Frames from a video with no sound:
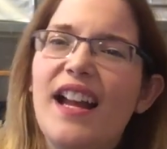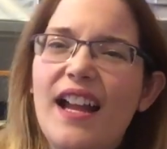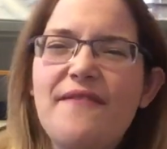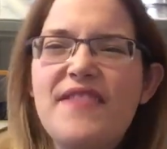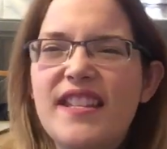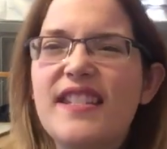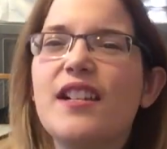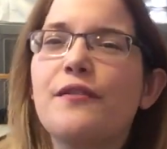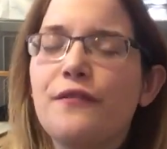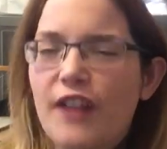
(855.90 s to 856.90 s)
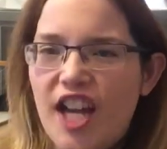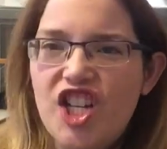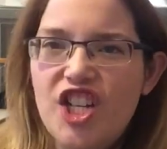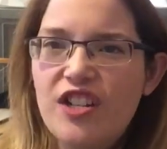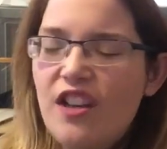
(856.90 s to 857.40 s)
If this is a
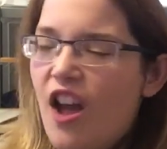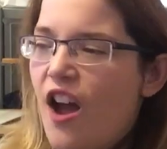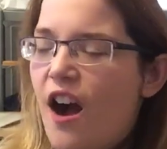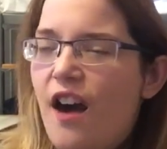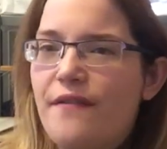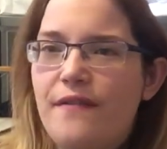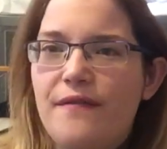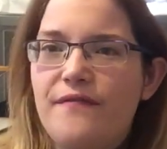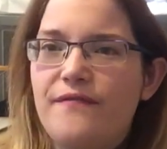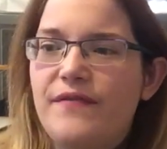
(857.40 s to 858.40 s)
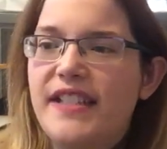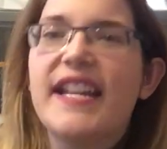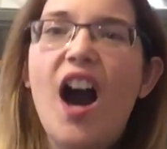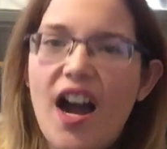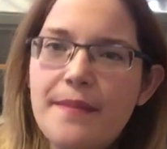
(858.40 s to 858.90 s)
reflection of the
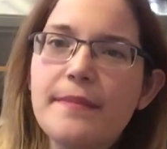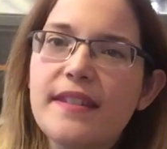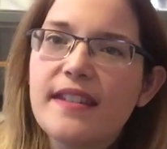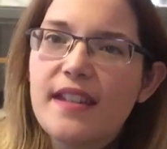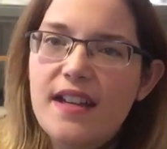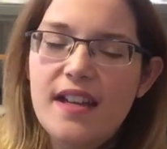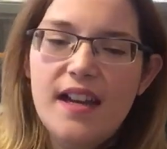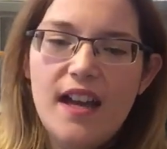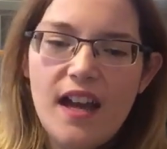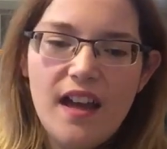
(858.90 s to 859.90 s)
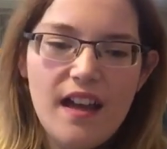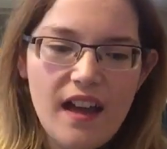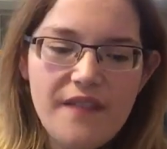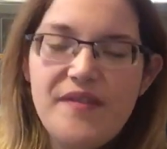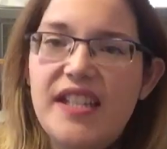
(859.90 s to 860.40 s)
times,
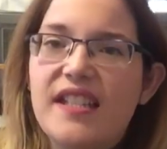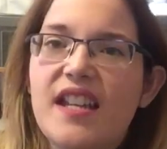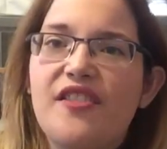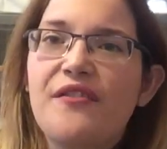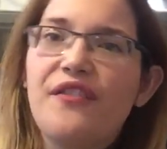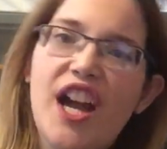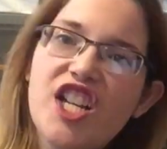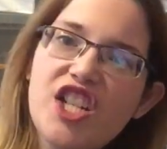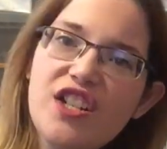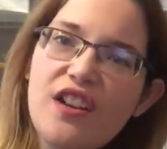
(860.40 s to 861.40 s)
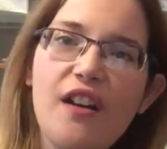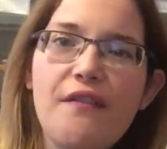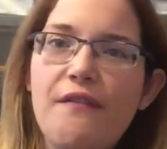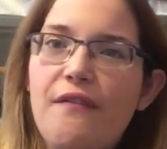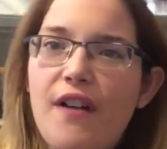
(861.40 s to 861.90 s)
if this is a reflection
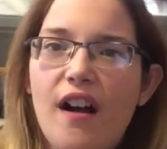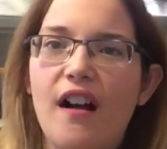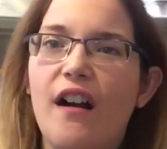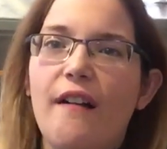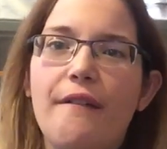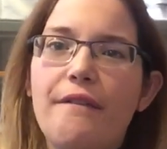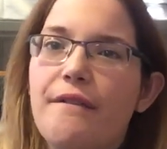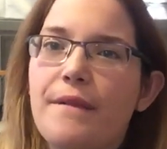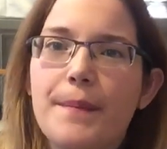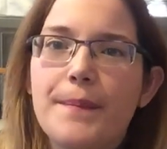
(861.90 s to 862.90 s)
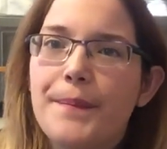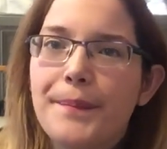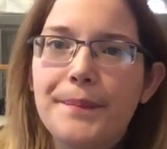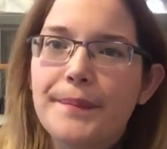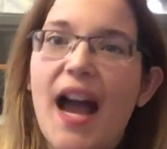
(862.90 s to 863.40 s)
of
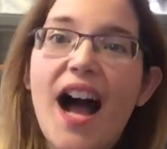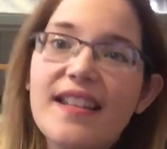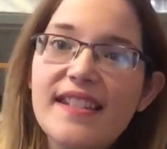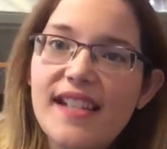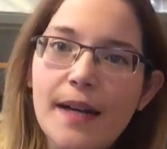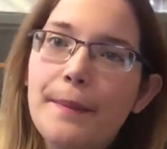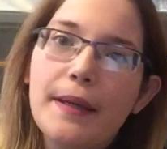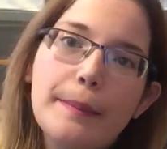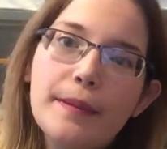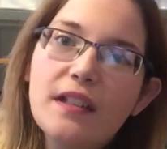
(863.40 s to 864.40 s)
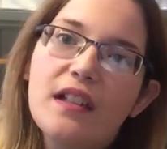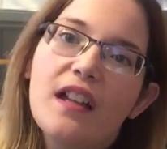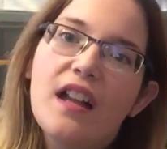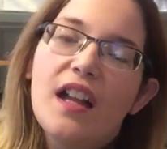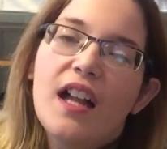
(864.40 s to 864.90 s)
us young people,
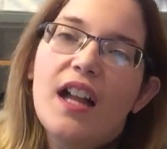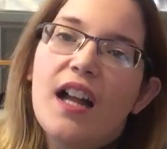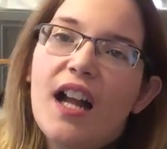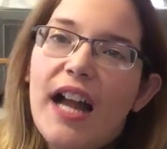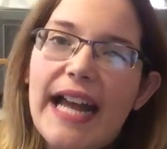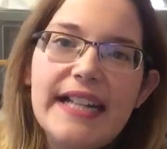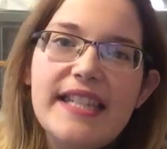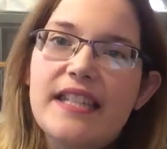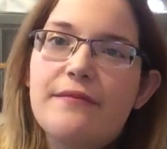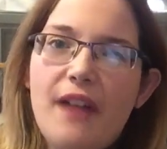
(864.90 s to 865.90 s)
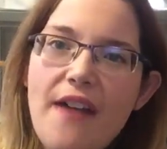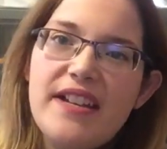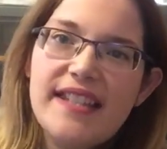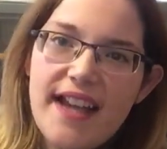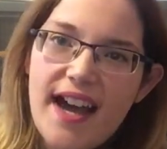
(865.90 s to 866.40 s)
it's
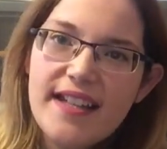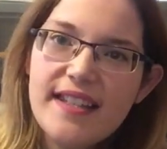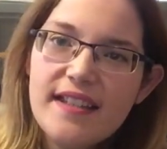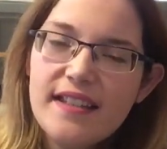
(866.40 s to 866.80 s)
very sad.